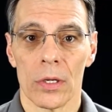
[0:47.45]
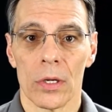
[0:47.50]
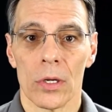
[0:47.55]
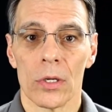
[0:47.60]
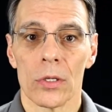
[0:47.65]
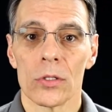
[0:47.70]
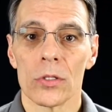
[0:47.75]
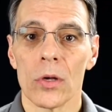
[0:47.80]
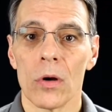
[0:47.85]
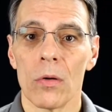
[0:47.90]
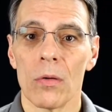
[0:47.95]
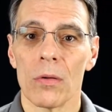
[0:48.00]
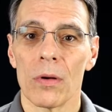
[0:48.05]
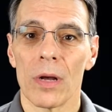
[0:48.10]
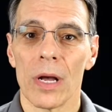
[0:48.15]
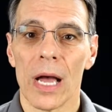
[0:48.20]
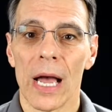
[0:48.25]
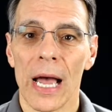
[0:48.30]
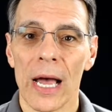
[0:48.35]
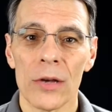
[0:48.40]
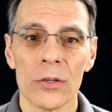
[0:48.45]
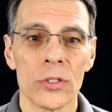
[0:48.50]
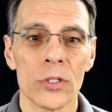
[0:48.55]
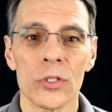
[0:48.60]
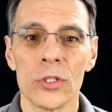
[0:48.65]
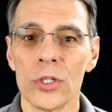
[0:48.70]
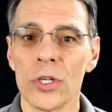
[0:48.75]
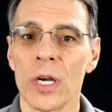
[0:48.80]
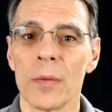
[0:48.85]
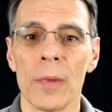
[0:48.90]
So how
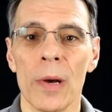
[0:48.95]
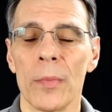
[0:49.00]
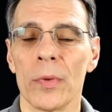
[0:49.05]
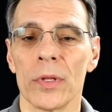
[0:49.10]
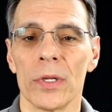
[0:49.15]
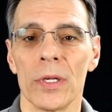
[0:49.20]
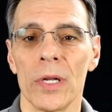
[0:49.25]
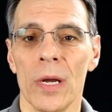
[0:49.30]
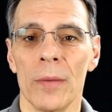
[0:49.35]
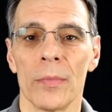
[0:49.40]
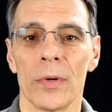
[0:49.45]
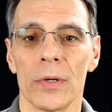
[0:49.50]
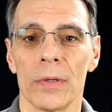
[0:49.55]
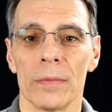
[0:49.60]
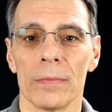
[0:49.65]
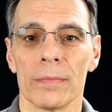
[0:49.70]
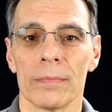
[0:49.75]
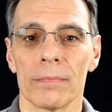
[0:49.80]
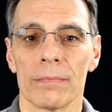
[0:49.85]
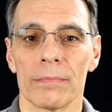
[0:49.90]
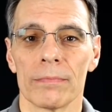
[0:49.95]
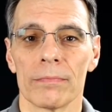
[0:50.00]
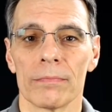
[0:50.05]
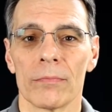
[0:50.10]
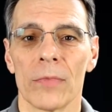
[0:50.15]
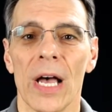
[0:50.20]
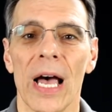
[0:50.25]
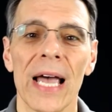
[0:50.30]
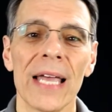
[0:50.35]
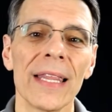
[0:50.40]
should you come up with a number?
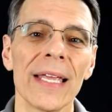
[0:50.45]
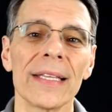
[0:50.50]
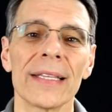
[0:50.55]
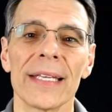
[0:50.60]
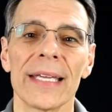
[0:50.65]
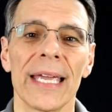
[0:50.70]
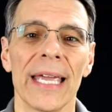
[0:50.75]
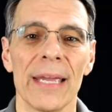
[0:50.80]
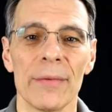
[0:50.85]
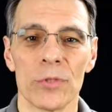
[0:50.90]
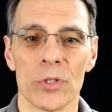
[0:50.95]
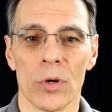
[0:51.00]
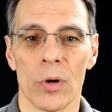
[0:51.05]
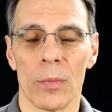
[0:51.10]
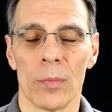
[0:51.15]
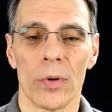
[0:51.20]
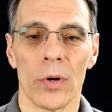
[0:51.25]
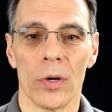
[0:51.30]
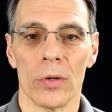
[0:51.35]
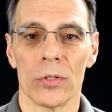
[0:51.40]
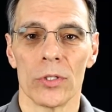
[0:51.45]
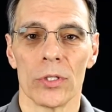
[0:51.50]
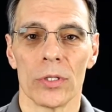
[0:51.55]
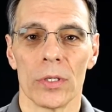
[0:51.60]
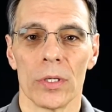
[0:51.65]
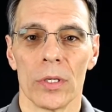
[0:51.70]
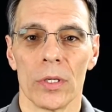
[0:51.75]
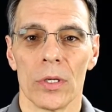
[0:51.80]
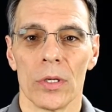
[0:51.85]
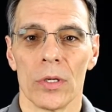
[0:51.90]
Well, I like the game show approach.
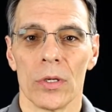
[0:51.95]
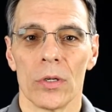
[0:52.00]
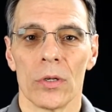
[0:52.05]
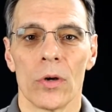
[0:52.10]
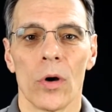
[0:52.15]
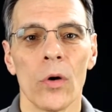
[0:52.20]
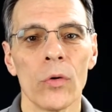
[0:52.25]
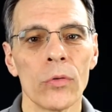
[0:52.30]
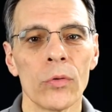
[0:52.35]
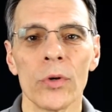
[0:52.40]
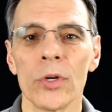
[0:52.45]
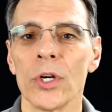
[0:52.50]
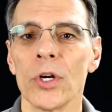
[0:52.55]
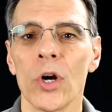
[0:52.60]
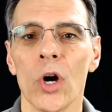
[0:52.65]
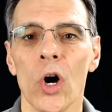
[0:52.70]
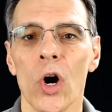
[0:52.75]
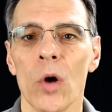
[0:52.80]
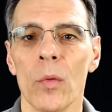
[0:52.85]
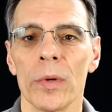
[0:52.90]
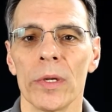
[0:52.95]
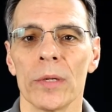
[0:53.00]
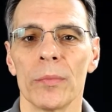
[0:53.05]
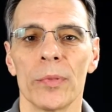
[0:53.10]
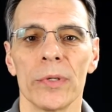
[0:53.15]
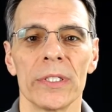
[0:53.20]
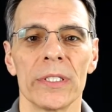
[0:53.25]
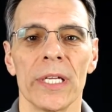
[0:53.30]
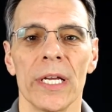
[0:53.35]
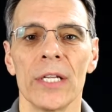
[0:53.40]
Go through your home and
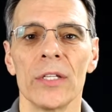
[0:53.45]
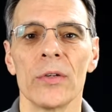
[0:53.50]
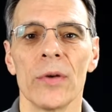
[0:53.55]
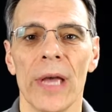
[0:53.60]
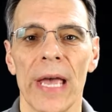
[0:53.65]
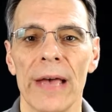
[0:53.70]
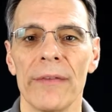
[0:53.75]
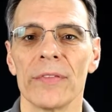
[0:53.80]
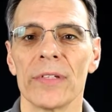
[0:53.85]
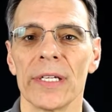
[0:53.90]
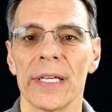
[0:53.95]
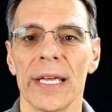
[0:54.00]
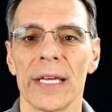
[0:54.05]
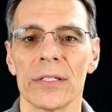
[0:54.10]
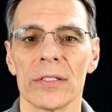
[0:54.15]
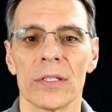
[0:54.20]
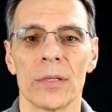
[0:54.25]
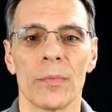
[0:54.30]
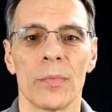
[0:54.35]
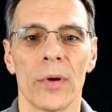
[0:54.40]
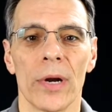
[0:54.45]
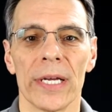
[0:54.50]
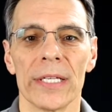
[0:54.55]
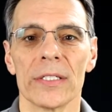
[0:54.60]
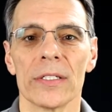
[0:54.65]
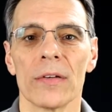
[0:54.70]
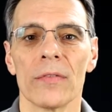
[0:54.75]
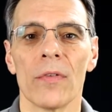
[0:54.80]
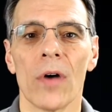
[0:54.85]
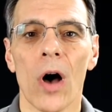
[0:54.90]
pretend you have to guess the
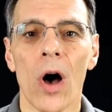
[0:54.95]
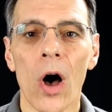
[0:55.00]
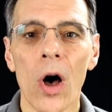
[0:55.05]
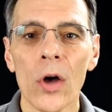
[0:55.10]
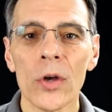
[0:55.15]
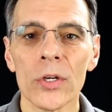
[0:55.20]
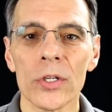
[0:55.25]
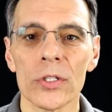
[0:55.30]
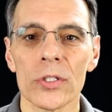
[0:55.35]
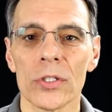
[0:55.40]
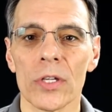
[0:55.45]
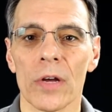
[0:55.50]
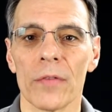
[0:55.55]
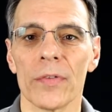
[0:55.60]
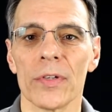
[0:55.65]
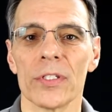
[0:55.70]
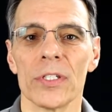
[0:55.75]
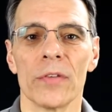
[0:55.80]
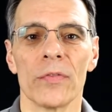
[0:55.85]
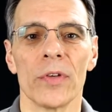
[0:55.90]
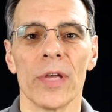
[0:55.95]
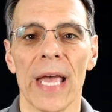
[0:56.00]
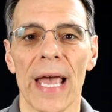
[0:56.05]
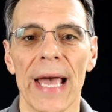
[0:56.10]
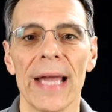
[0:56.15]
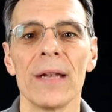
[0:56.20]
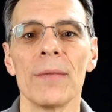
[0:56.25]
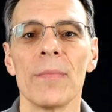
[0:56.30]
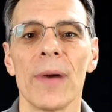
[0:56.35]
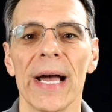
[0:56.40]
price of all your stuff as if you
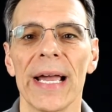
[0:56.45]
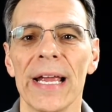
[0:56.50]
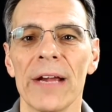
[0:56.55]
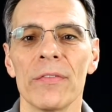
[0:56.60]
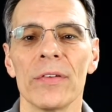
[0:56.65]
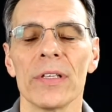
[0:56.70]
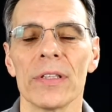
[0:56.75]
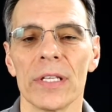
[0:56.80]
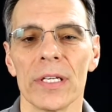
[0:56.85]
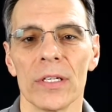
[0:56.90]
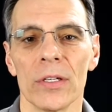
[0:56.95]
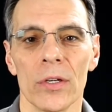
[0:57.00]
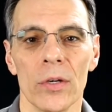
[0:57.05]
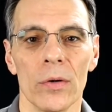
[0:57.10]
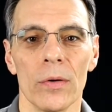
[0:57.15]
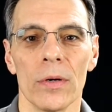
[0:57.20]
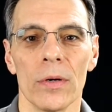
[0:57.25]
had to buy everything new.